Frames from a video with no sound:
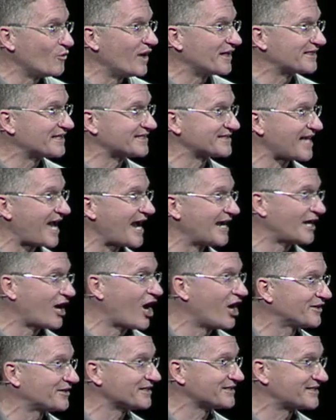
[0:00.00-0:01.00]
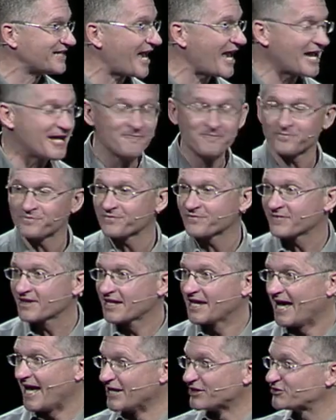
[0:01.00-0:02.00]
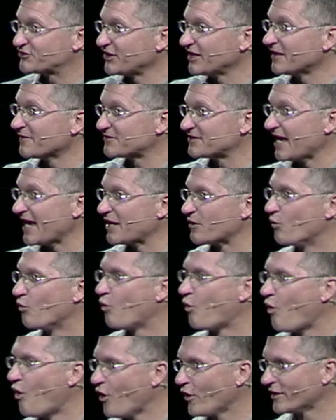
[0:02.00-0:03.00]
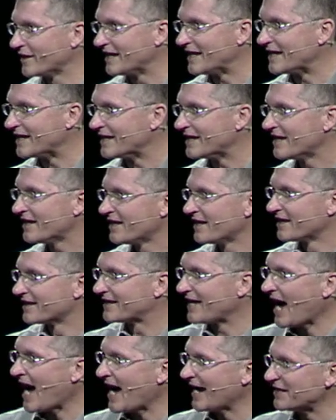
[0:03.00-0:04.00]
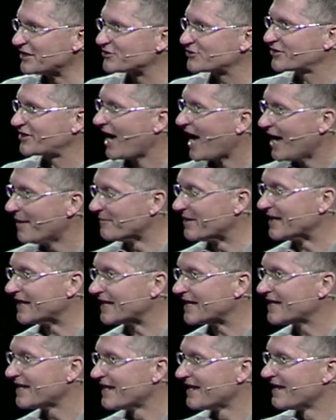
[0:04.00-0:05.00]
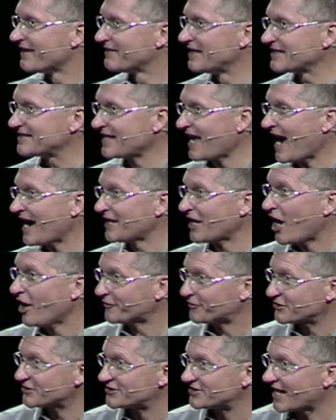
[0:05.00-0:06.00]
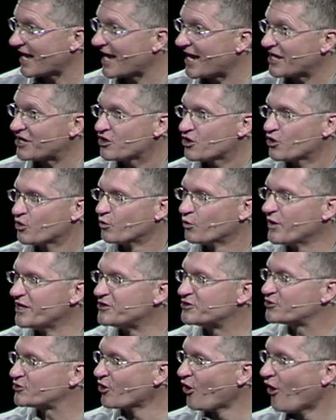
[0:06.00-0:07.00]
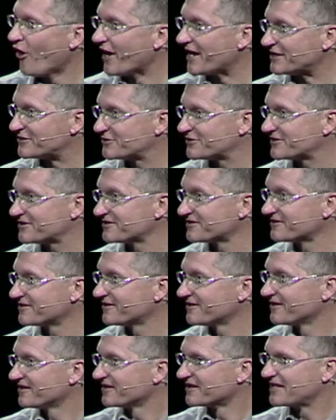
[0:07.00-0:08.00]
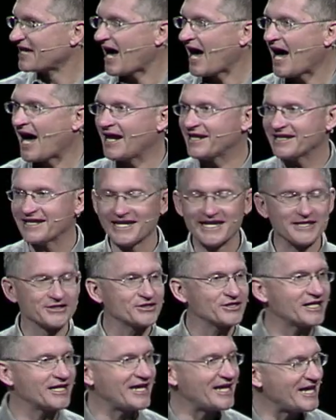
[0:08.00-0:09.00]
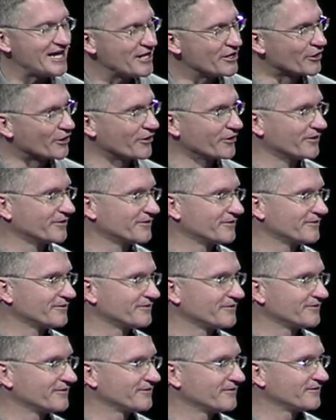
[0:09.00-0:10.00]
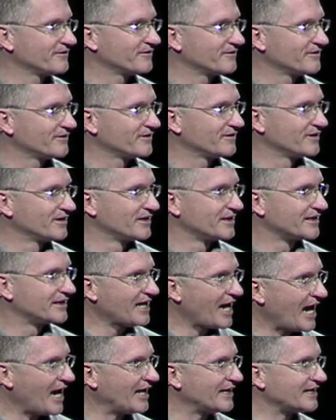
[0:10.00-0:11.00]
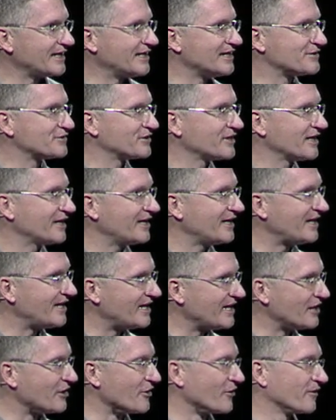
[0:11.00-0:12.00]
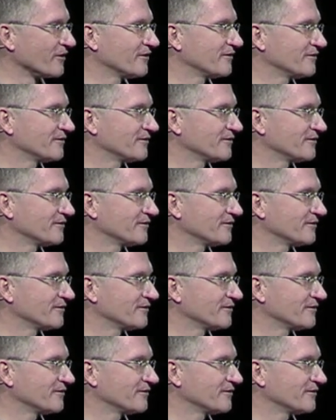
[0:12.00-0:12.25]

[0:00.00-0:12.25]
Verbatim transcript: what the sign ought to say? Instead of saying, warning, God is coming, the sign ought to say, rejoice, God is here. God is here.